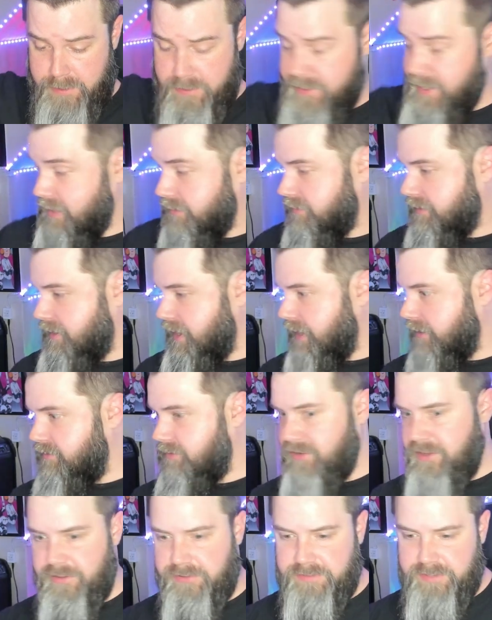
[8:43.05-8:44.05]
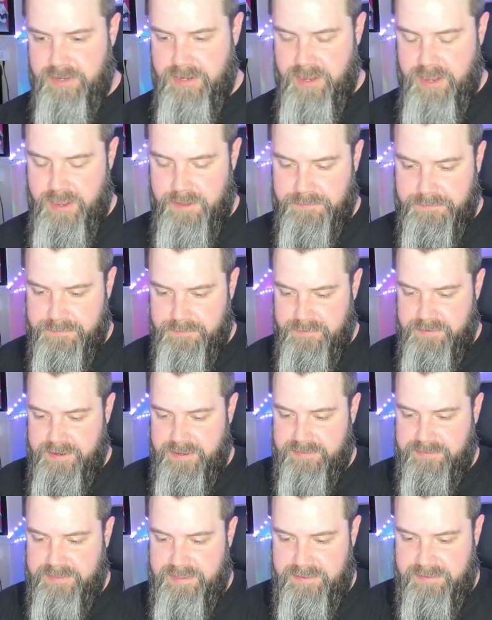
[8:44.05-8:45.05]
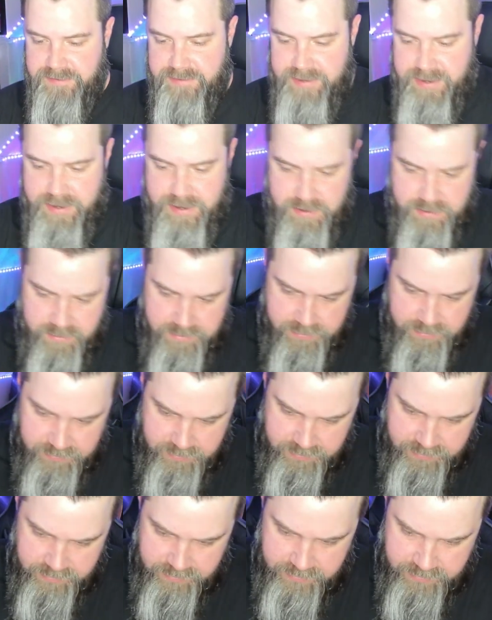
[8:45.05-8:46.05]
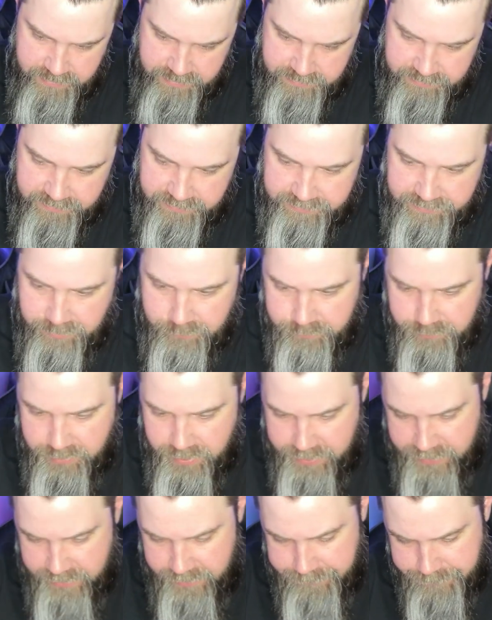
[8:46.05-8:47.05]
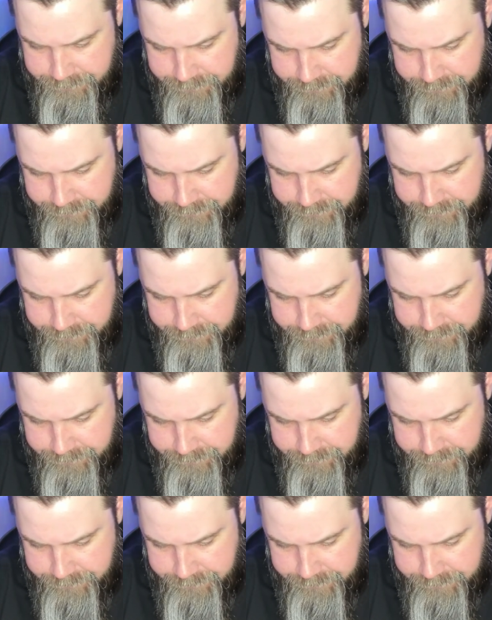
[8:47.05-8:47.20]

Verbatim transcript: That's got just enough distance here. Is this still running?